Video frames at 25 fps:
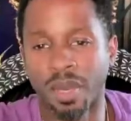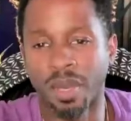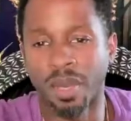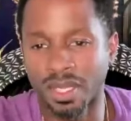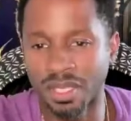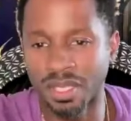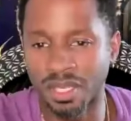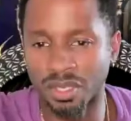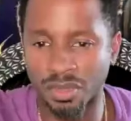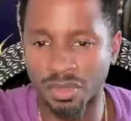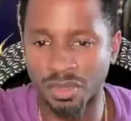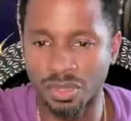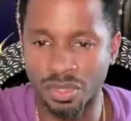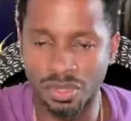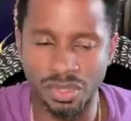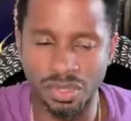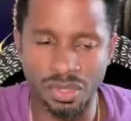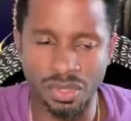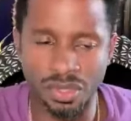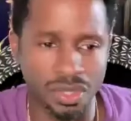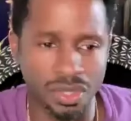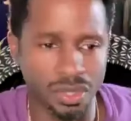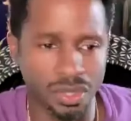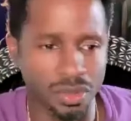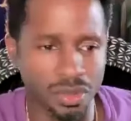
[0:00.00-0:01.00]
I'm about to introduce
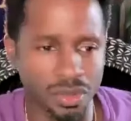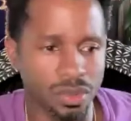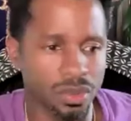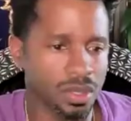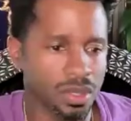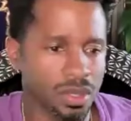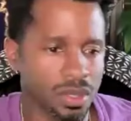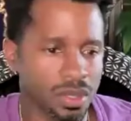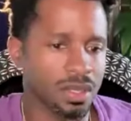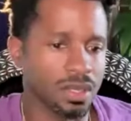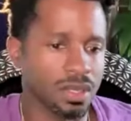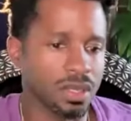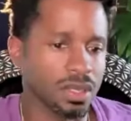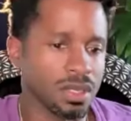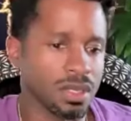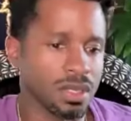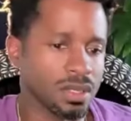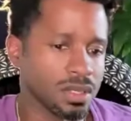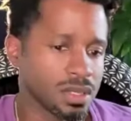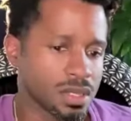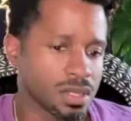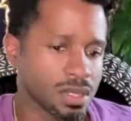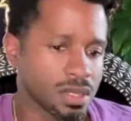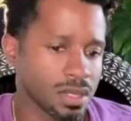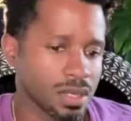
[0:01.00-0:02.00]
you to
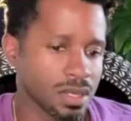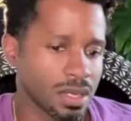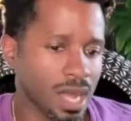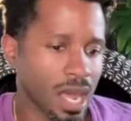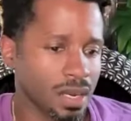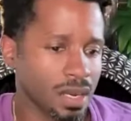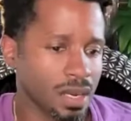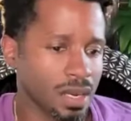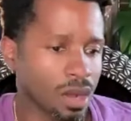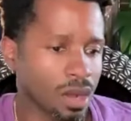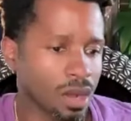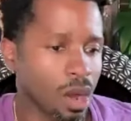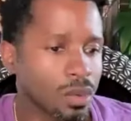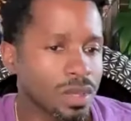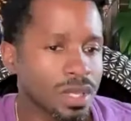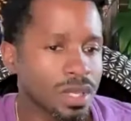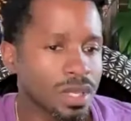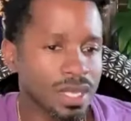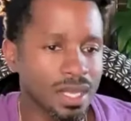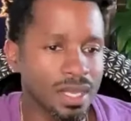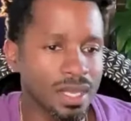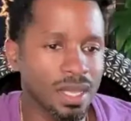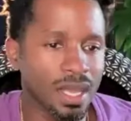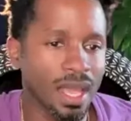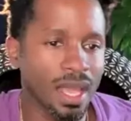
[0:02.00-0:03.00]
is not
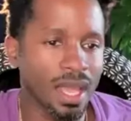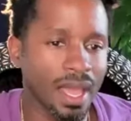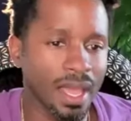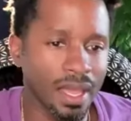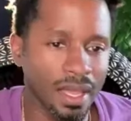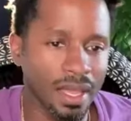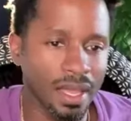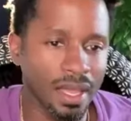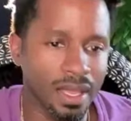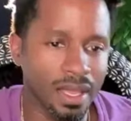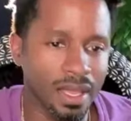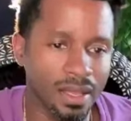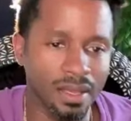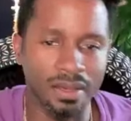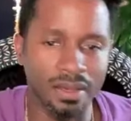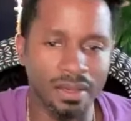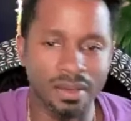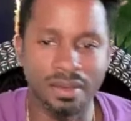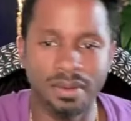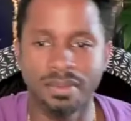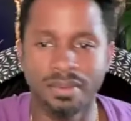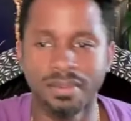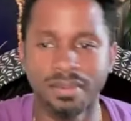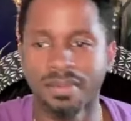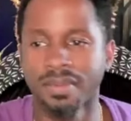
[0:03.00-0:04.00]
only a
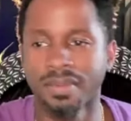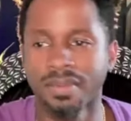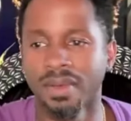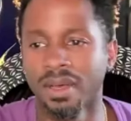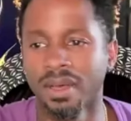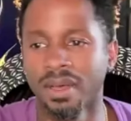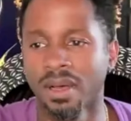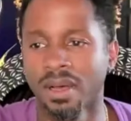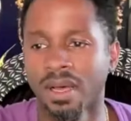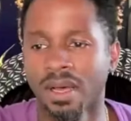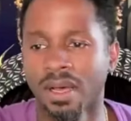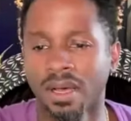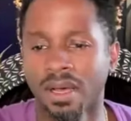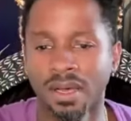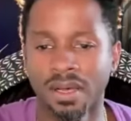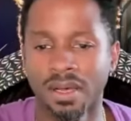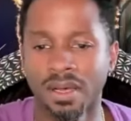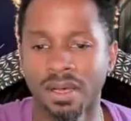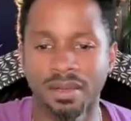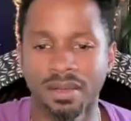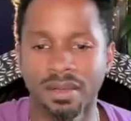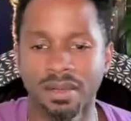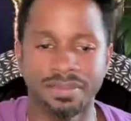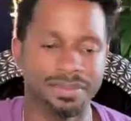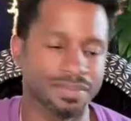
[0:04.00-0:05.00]

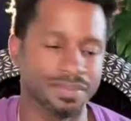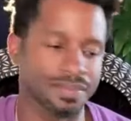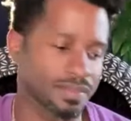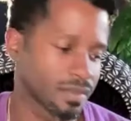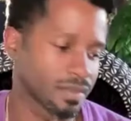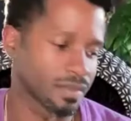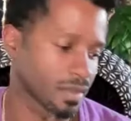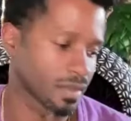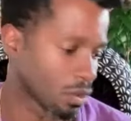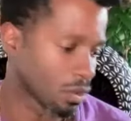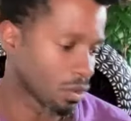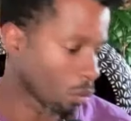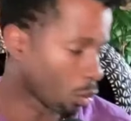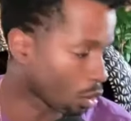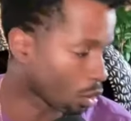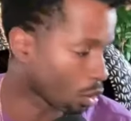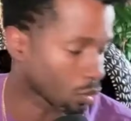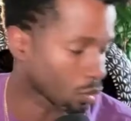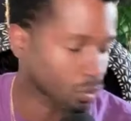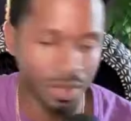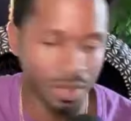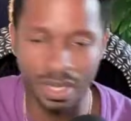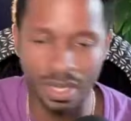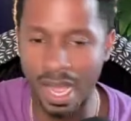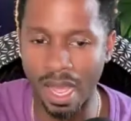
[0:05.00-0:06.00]
uh,
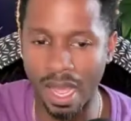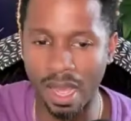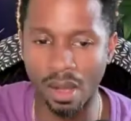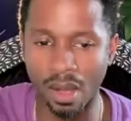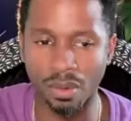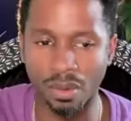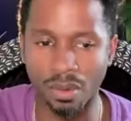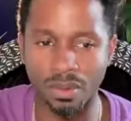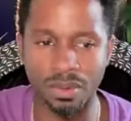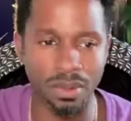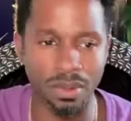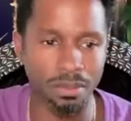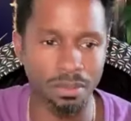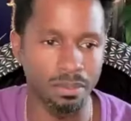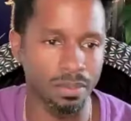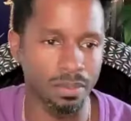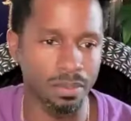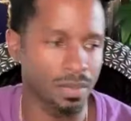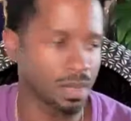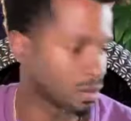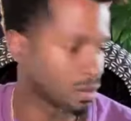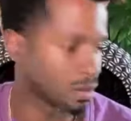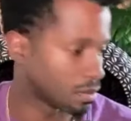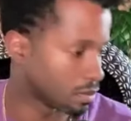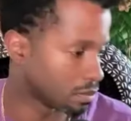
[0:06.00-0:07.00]
world renowned
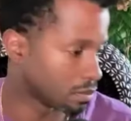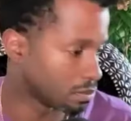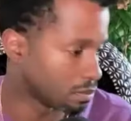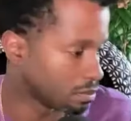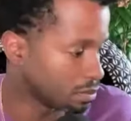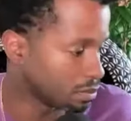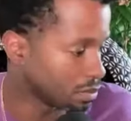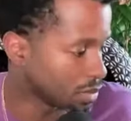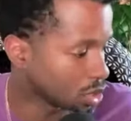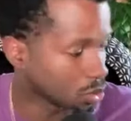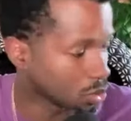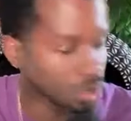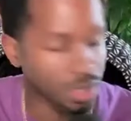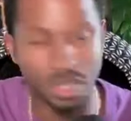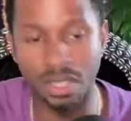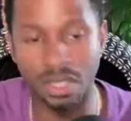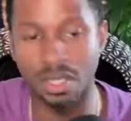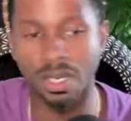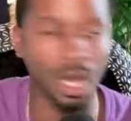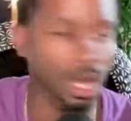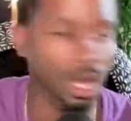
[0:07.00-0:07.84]
million